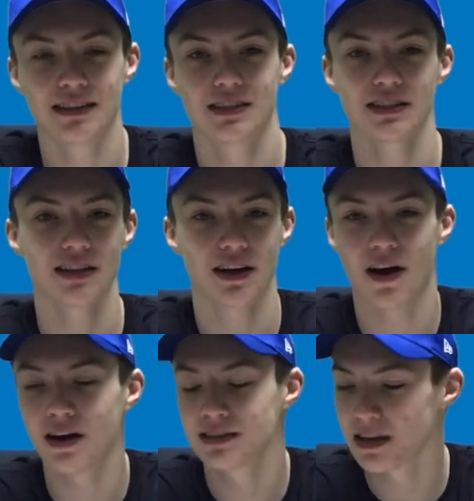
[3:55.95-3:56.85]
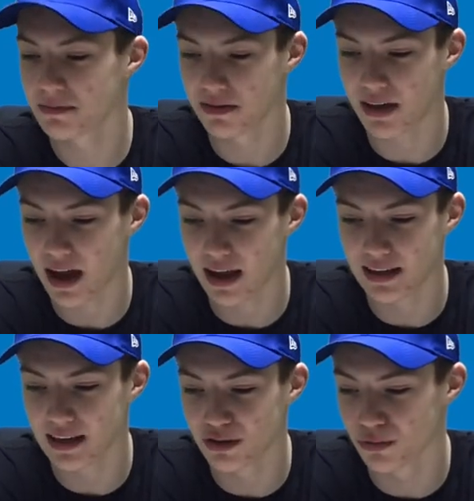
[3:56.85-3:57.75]
just the concept of that I
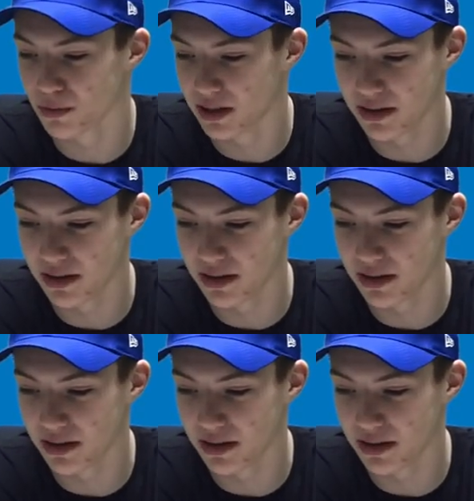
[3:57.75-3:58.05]
think is really